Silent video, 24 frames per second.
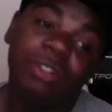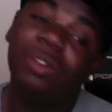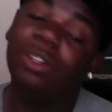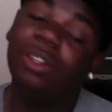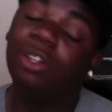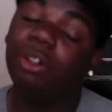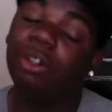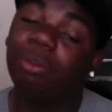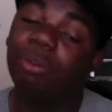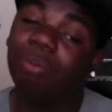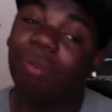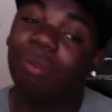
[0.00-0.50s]

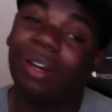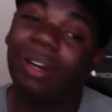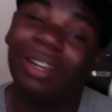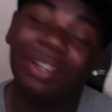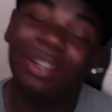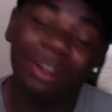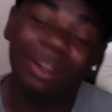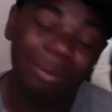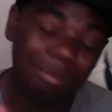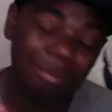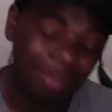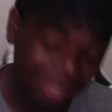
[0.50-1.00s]
little prank
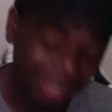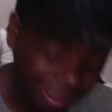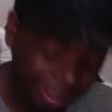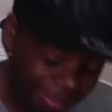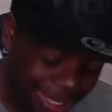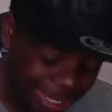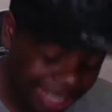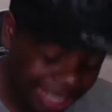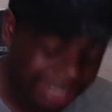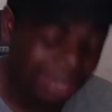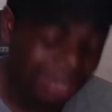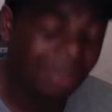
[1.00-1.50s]
on
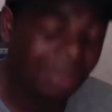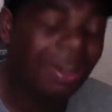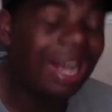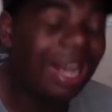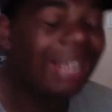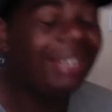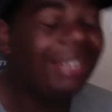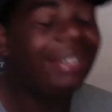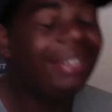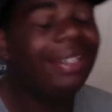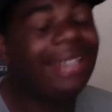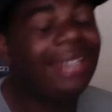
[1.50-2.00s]
MONEYBAGG. Yo, I
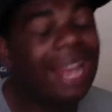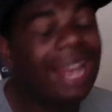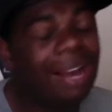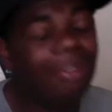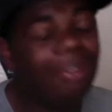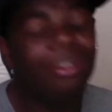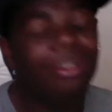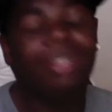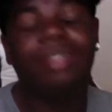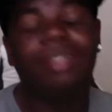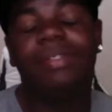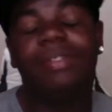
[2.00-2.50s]
doubt
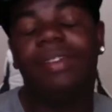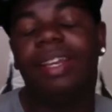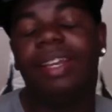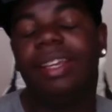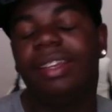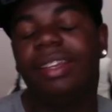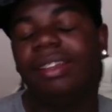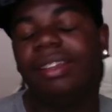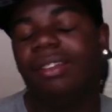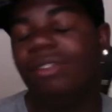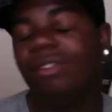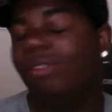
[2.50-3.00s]
it's fake.
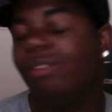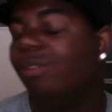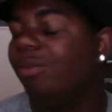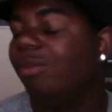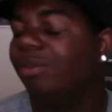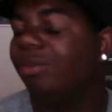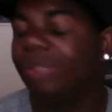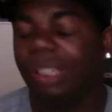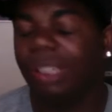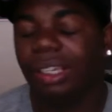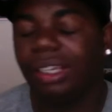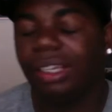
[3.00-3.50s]
You know what I'm
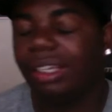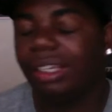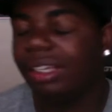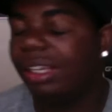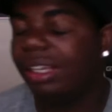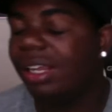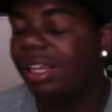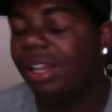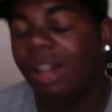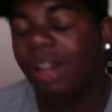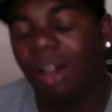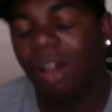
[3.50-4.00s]
saying?
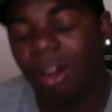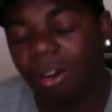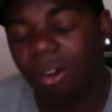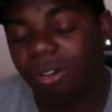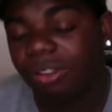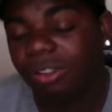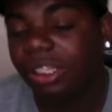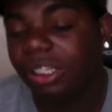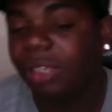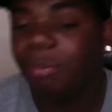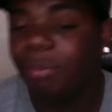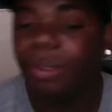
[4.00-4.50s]
I don't
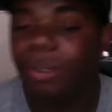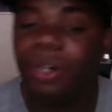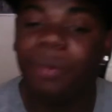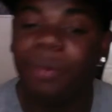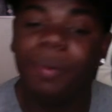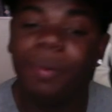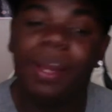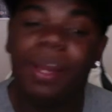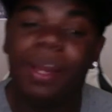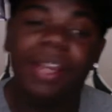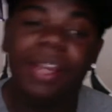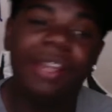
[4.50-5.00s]
think
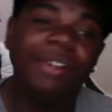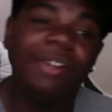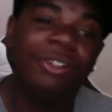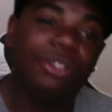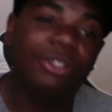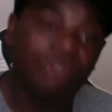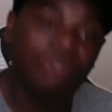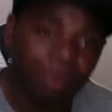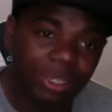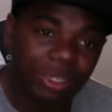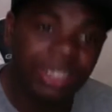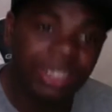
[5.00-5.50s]
MONEYBAGG yo
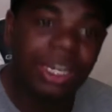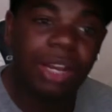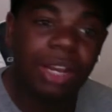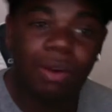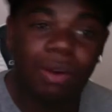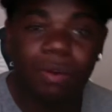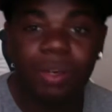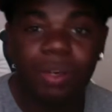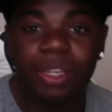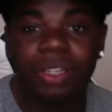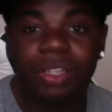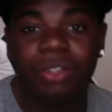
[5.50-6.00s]
swing that
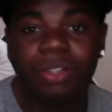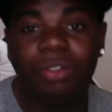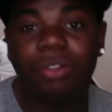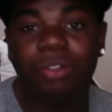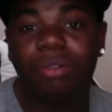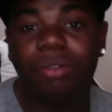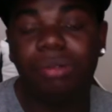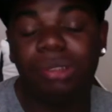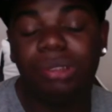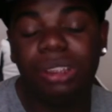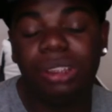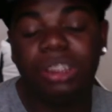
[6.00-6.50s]
way. You know what
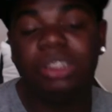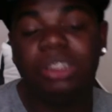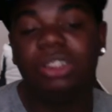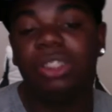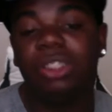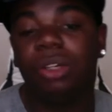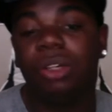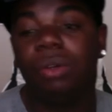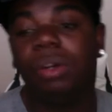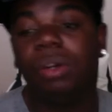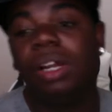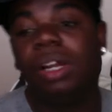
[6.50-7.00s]
I'm saying?
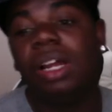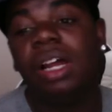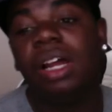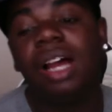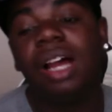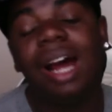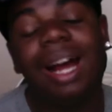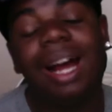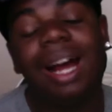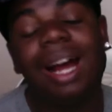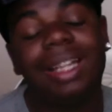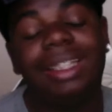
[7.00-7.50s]
So,
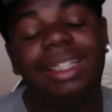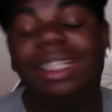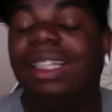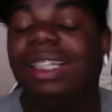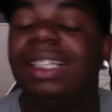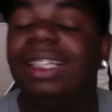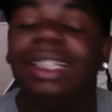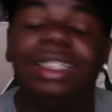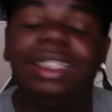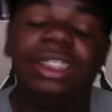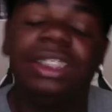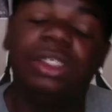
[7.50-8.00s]
I think
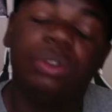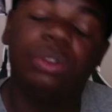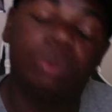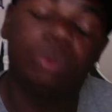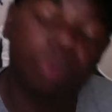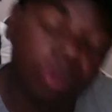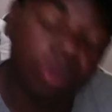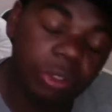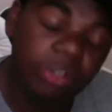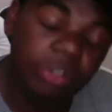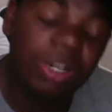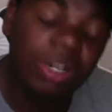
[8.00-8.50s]
this is
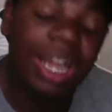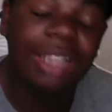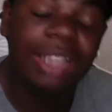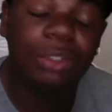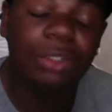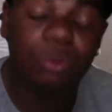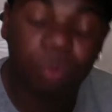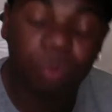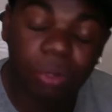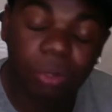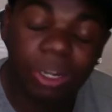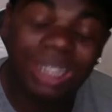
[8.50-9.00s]
real as
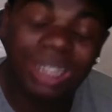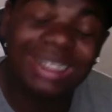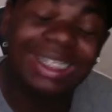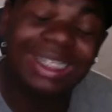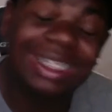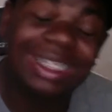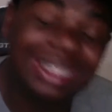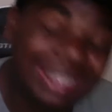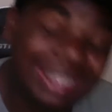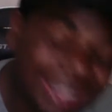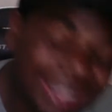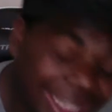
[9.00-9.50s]
it
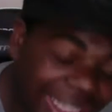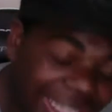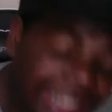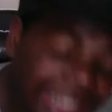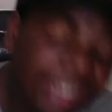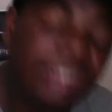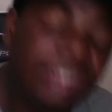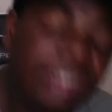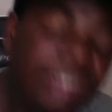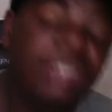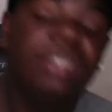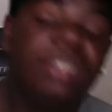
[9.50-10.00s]

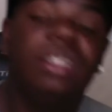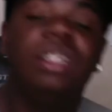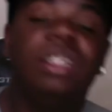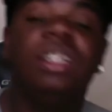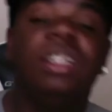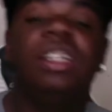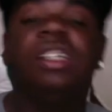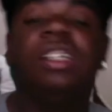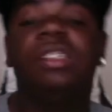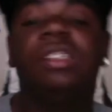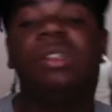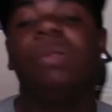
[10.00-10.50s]
gets.
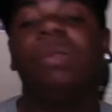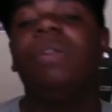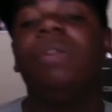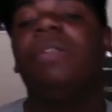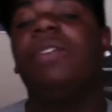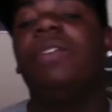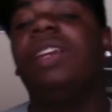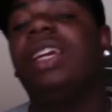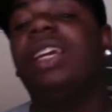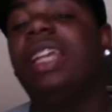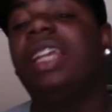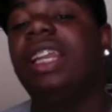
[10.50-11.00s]
So, we
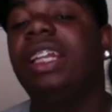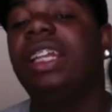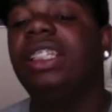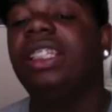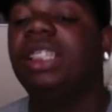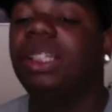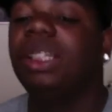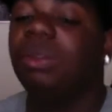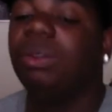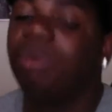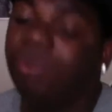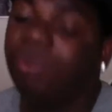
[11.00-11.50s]
finna get into it.
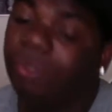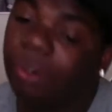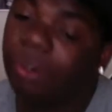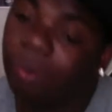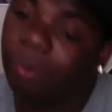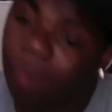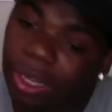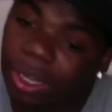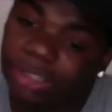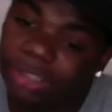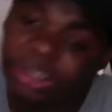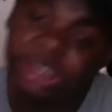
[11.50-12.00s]
We finna
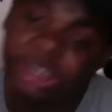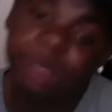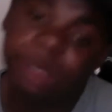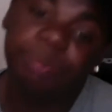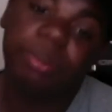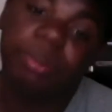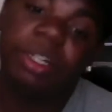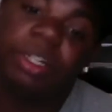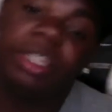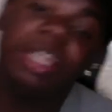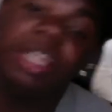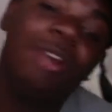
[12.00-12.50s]
watch this
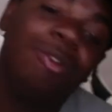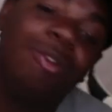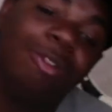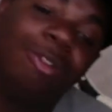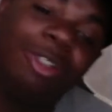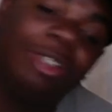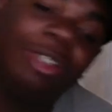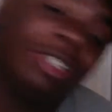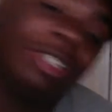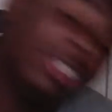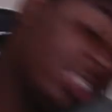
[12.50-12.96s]
prank. We finna